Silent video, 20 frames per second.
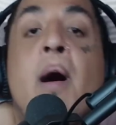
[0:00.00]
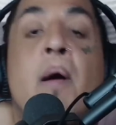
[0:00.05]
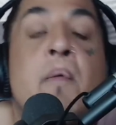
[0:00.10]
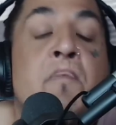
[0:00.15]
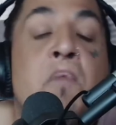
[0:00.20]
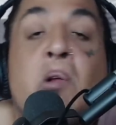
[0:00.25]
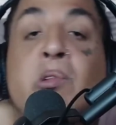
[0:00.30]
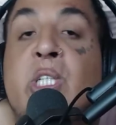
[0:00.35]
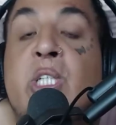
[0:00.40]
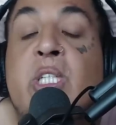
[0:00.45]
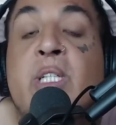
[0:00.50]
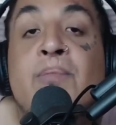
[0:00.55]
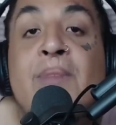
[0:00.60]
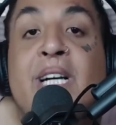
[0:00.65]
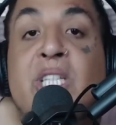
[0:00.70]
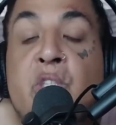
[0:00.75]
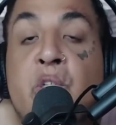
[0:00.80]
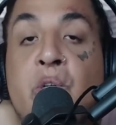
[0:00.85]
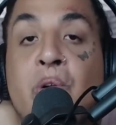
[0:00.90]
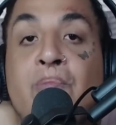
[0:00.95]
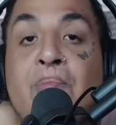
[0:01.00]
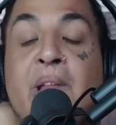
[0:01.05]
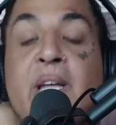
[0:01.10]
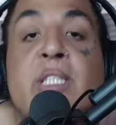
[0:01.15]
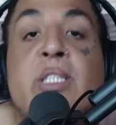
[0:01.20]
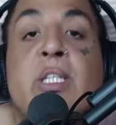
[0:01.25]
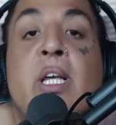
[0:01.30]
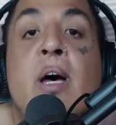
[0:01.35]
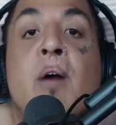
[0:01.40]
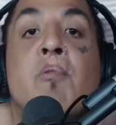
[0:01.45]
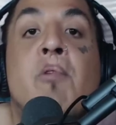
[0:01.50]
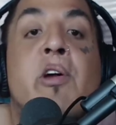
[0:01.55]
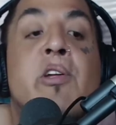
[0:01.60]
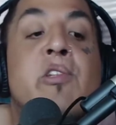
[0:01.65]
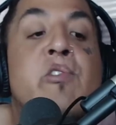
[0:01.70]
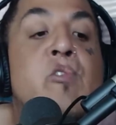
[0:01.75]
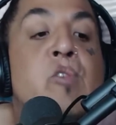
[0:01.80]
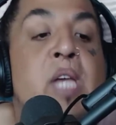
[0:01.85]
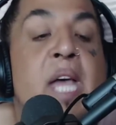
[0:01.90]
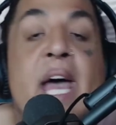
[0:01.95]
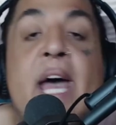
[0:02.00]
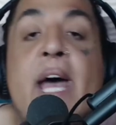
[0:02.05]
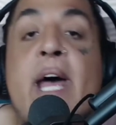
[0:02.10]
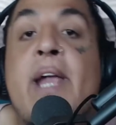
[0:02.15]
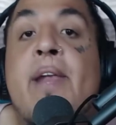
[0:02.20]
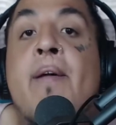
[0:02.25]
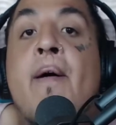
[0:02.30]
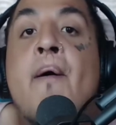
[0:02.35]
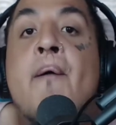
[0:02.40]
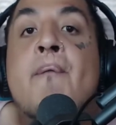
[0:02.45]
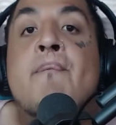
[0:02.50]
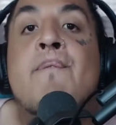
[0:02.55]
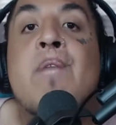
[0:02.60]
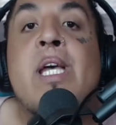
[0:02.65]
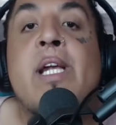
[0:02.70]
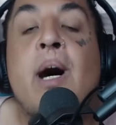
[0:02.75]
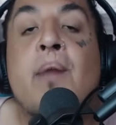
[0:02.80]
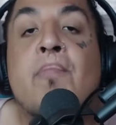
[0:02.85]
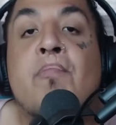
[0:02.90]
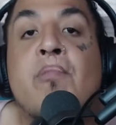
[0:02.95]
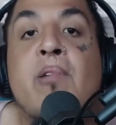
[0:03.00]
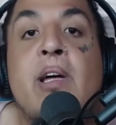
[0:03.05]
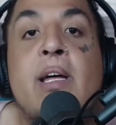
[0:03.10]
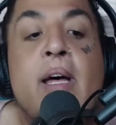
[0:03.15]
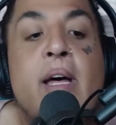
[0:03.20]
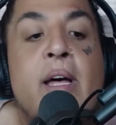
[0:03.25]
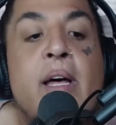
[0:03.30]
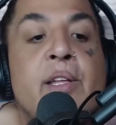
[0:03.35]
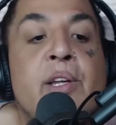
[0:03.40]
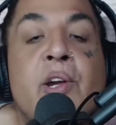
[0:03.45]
a multi-dimensional place where you can meet up with,